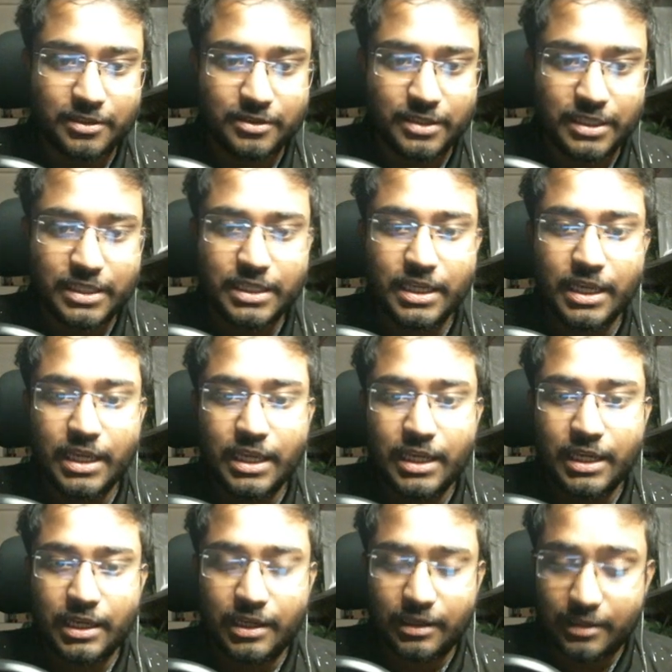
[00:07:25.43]
Z.
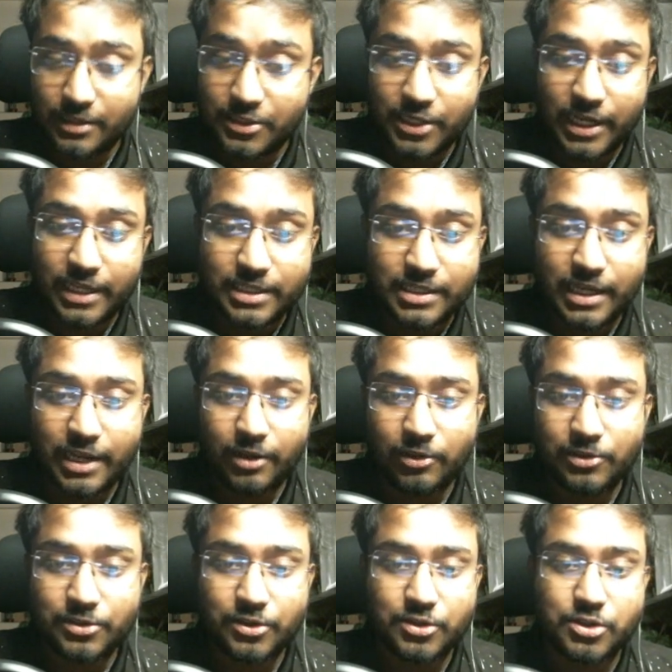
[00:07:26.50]
J
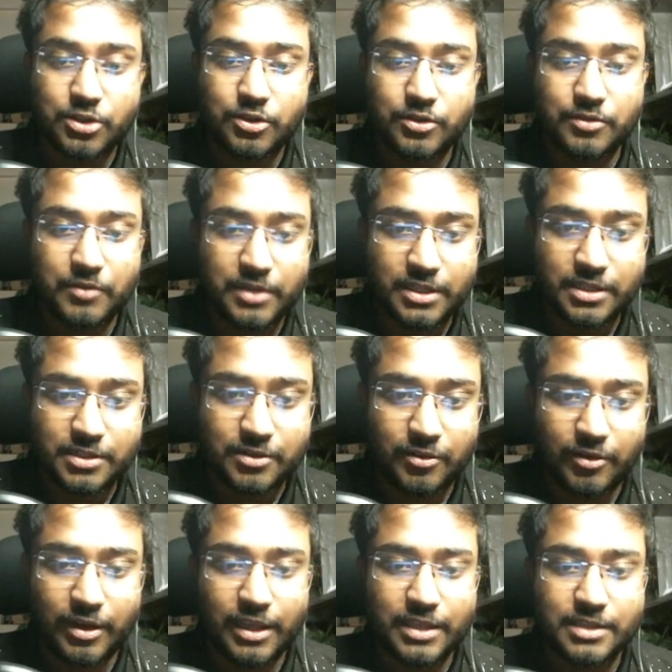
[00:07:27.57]
also should
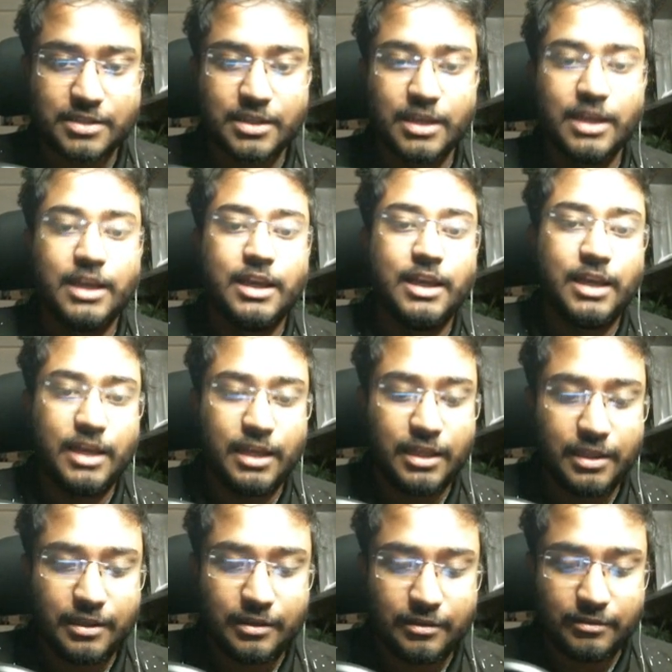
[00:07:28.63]
register as,
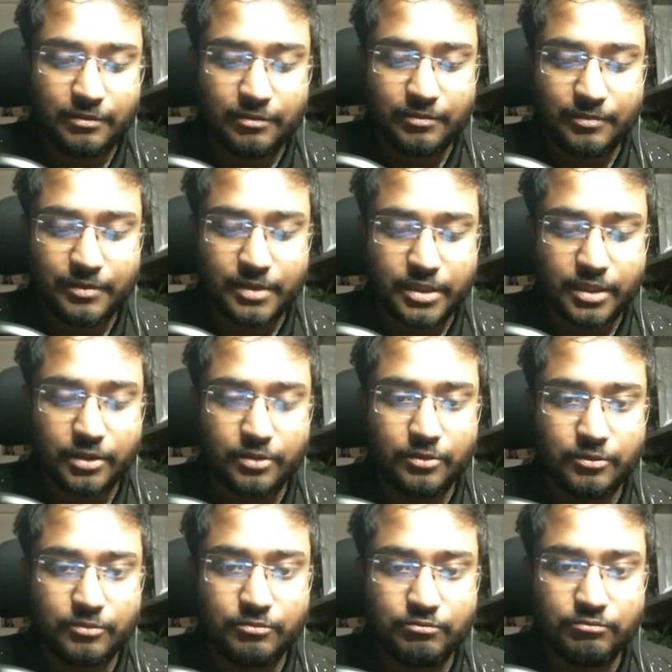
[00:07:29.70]
so
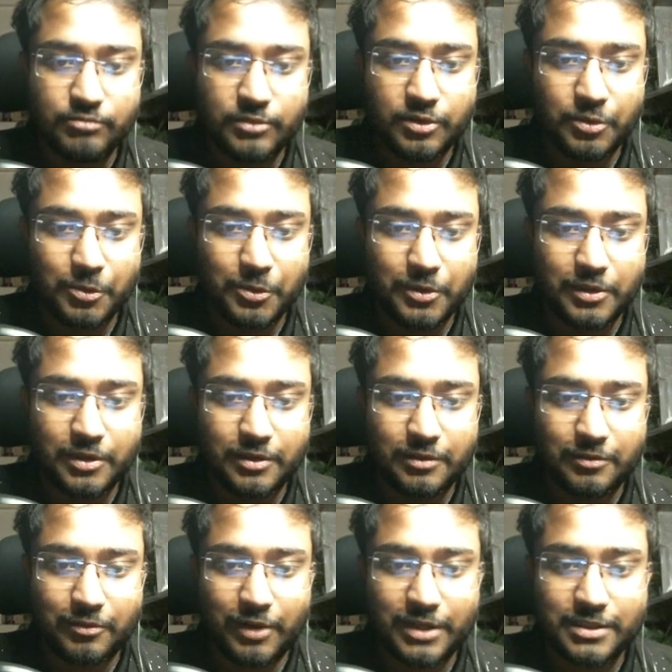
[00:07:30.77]
we'll
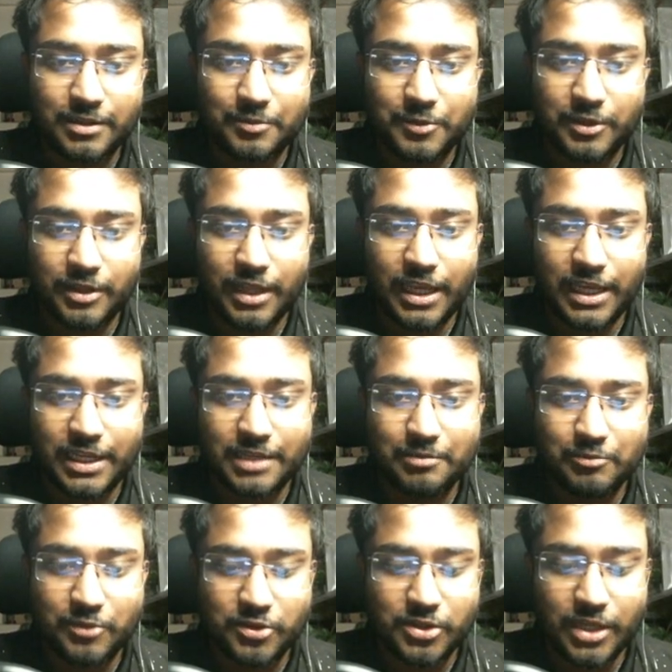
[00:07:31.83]
write something like
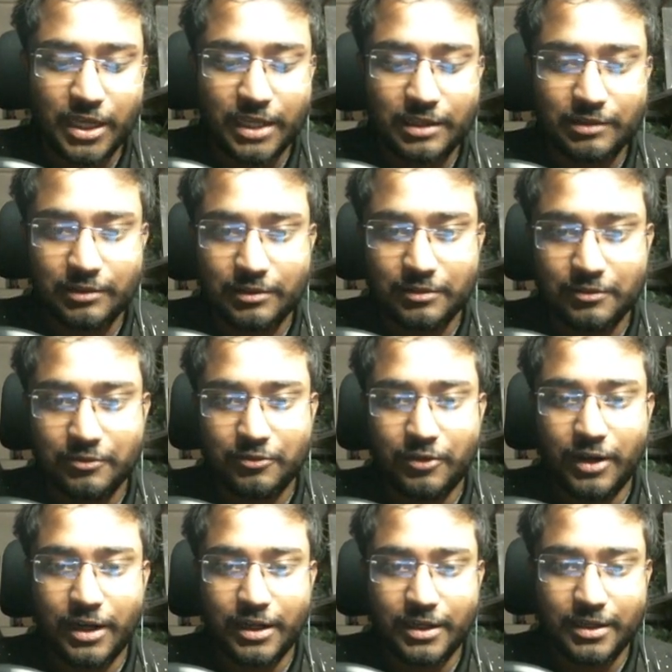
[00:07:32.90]
missile
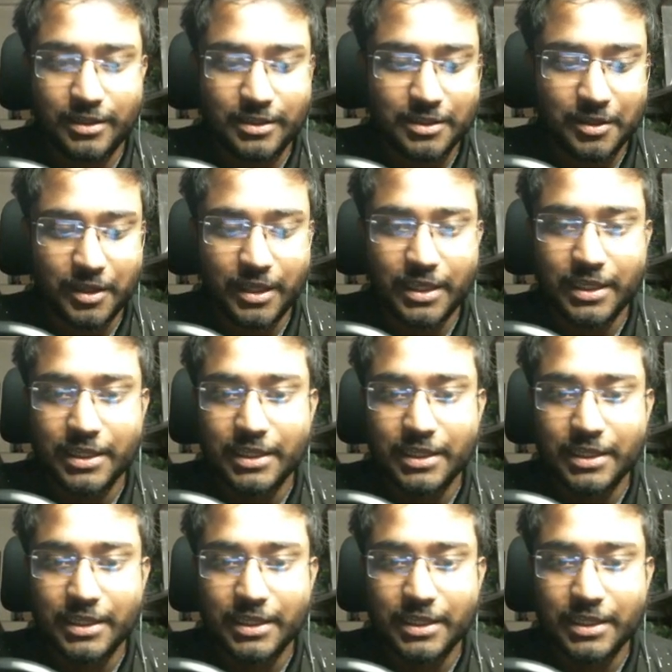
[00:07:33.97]
fired. Okay,